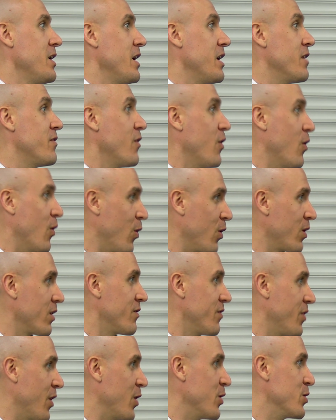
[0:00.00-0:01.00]
If all
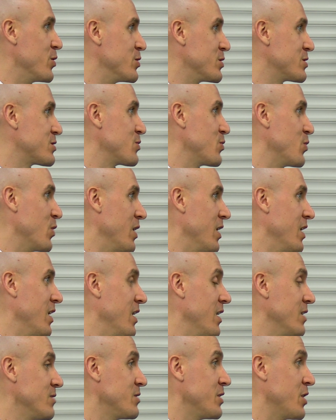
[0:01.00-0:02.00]
of those
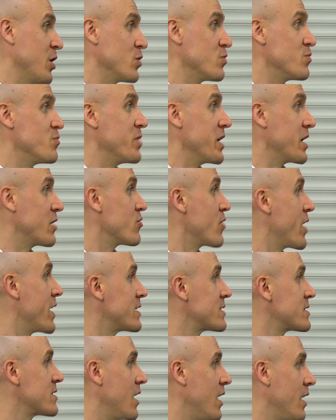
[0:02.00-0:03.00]
were, big
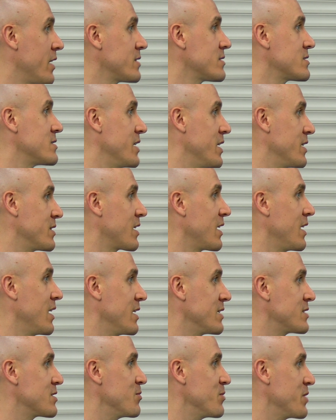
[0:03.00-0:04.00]
red signs, then
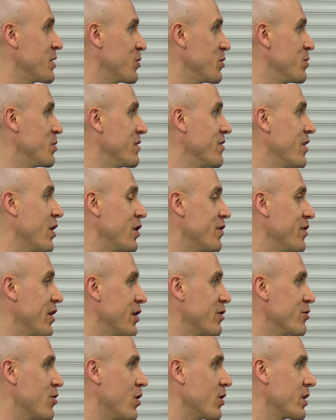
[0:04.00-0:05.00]
clearly something would be very,
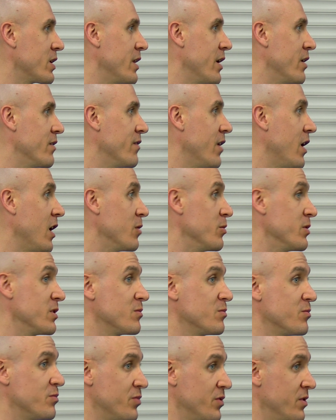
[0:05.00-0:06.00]
very wrong in their environment.
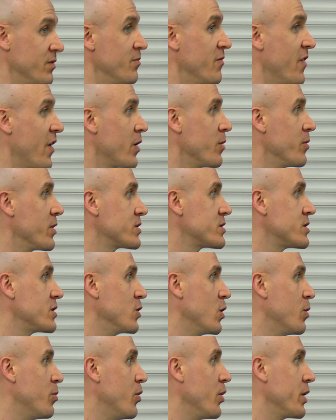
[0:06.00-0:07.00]
But very much to
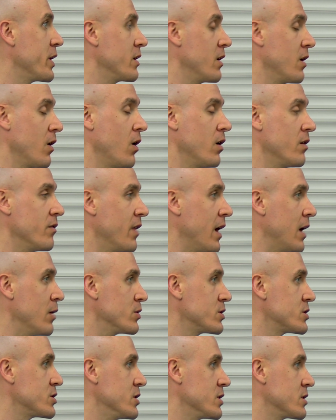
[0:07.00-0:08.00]
your point, a lot of that
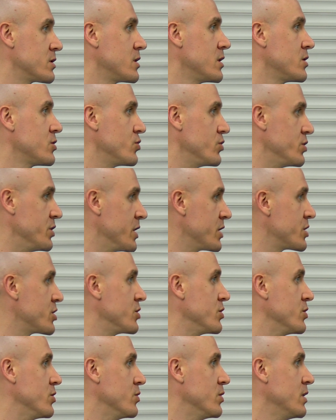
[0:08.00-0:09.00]
was just
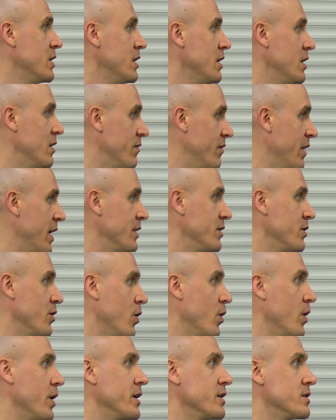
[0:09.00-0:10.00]
traditional event
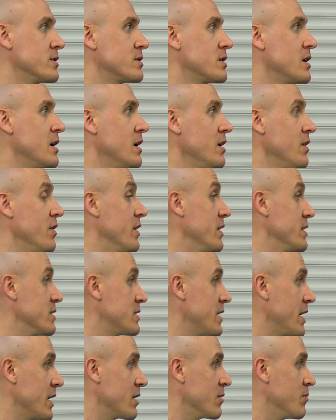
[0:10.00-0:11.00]
noise that has
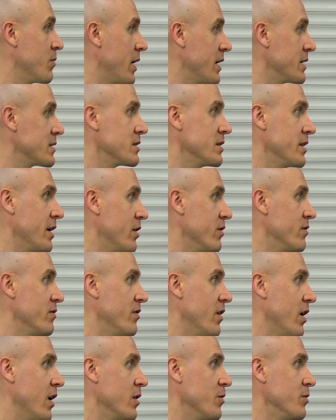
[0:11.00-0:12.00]
taken place in their
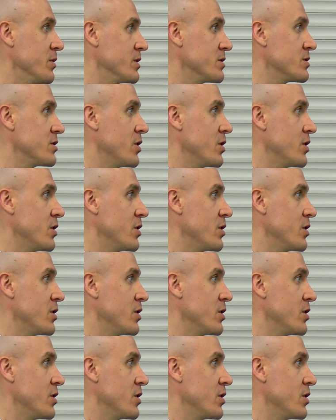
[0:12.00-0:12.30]
environment. Yeah.